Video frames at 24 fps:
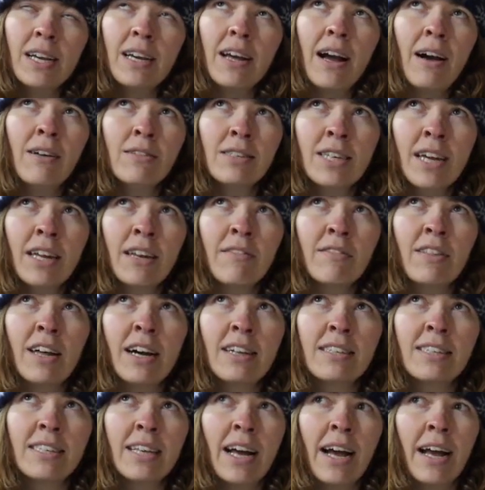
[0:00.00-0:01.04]
outside of
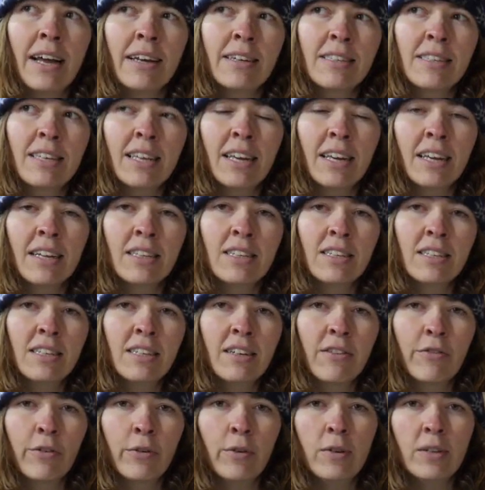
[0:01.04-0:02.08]
that size, it gets
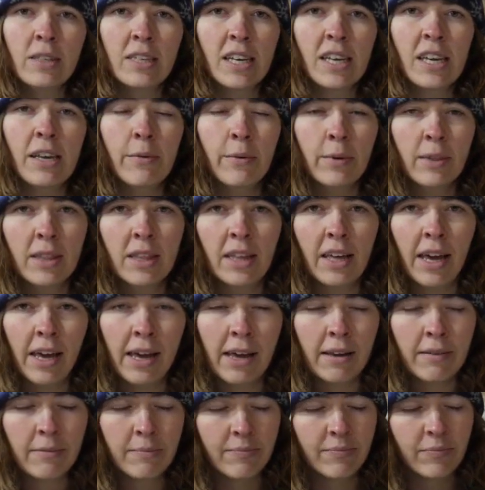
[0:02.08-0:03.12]
difficult to heat with
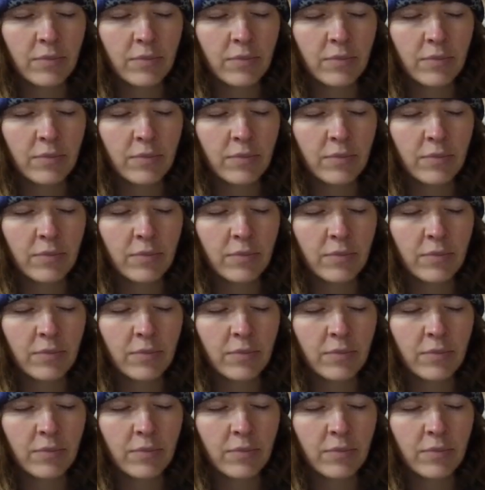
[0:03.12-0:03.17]
a